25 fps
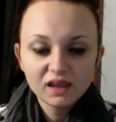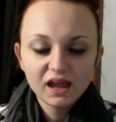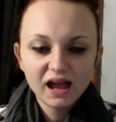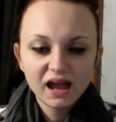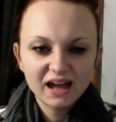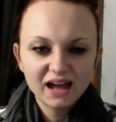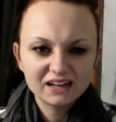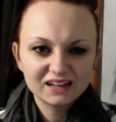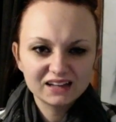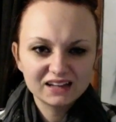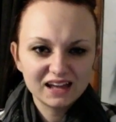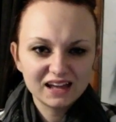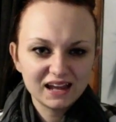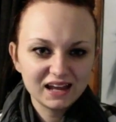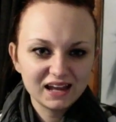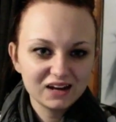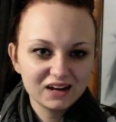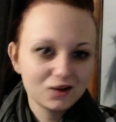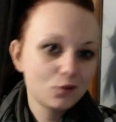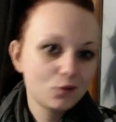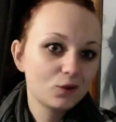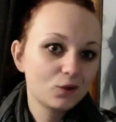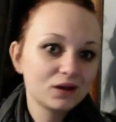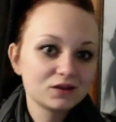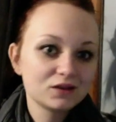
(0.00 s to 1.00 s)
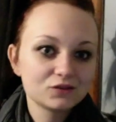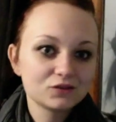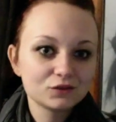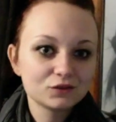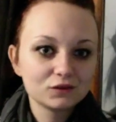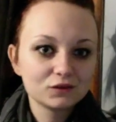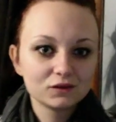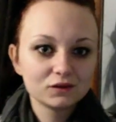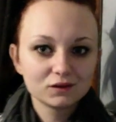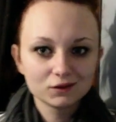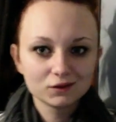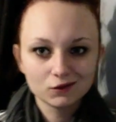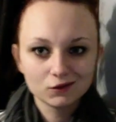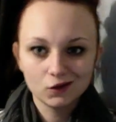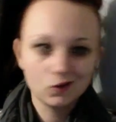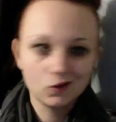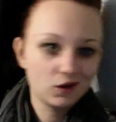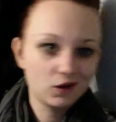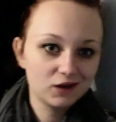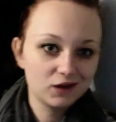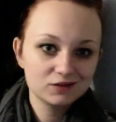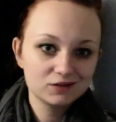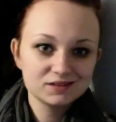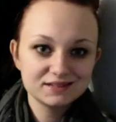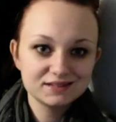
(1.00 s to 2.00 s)
I can't always go
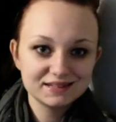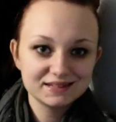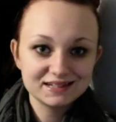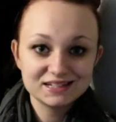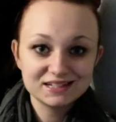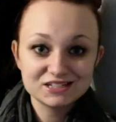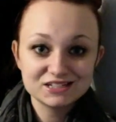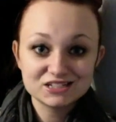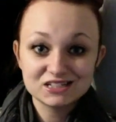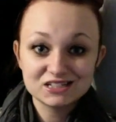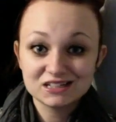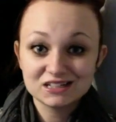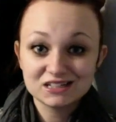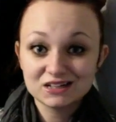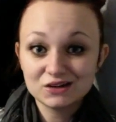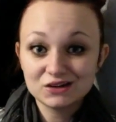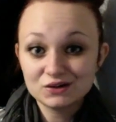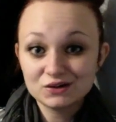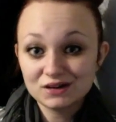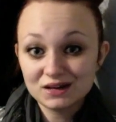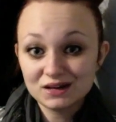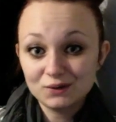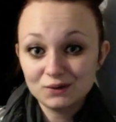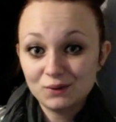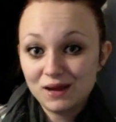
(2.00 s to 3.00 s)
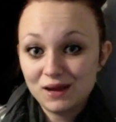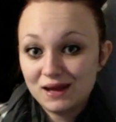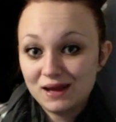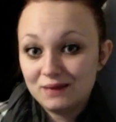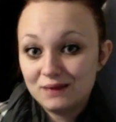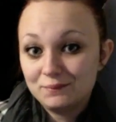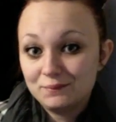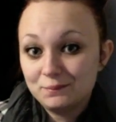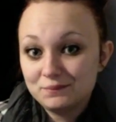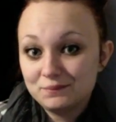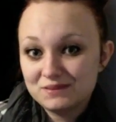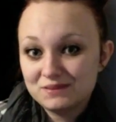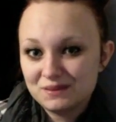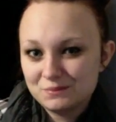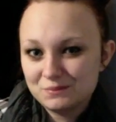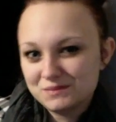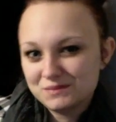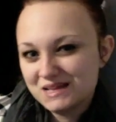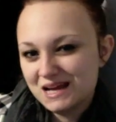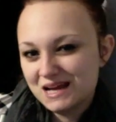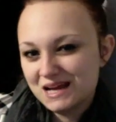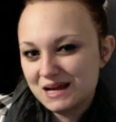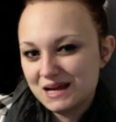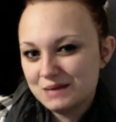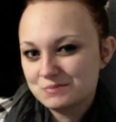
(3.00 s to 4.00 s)
out to the kitchen to go get a wipe
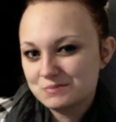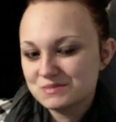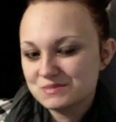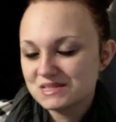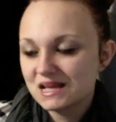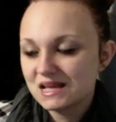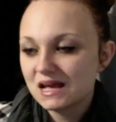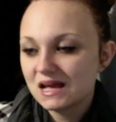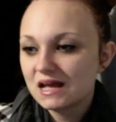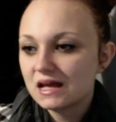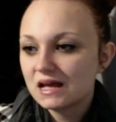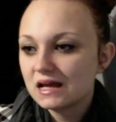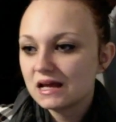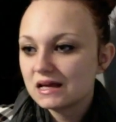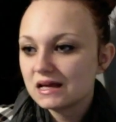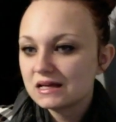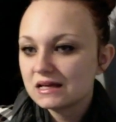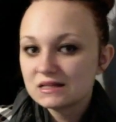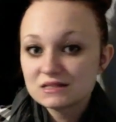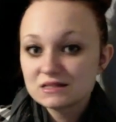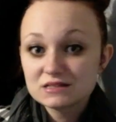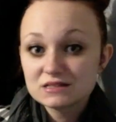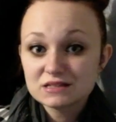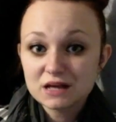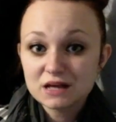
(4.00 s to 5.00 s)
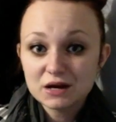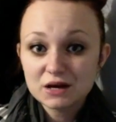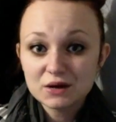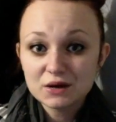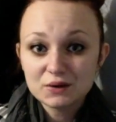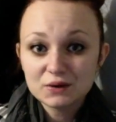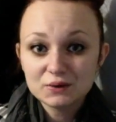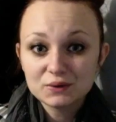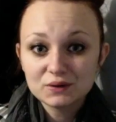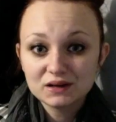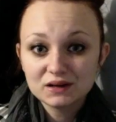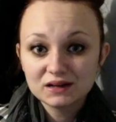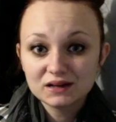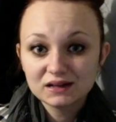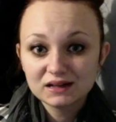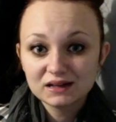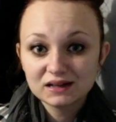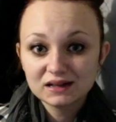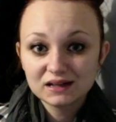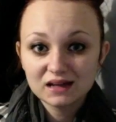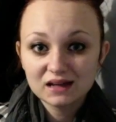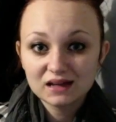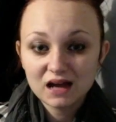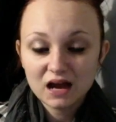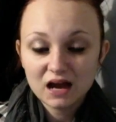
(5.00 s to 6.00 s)
sometimes. So
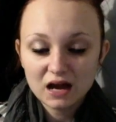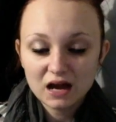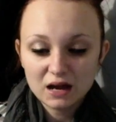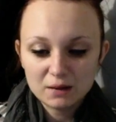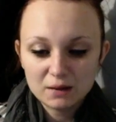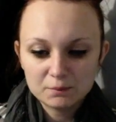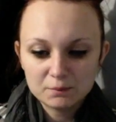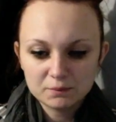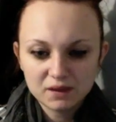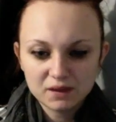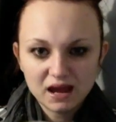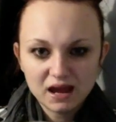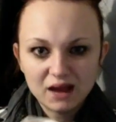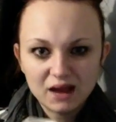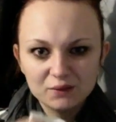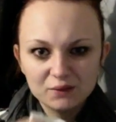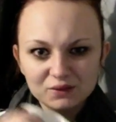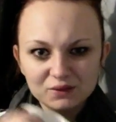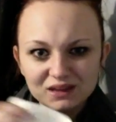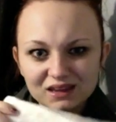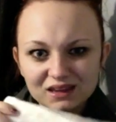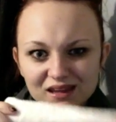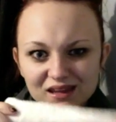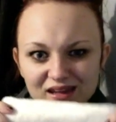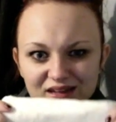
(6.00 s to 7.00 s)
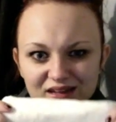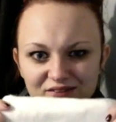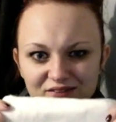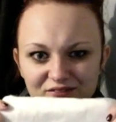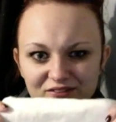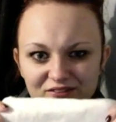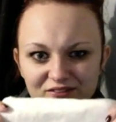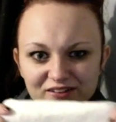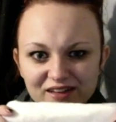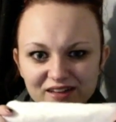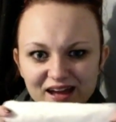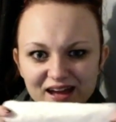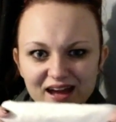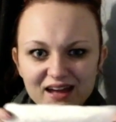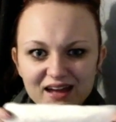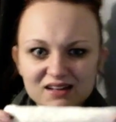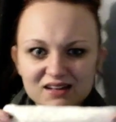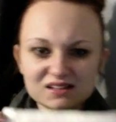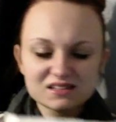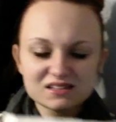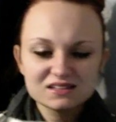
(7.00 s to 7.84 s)
um, I really like it for that.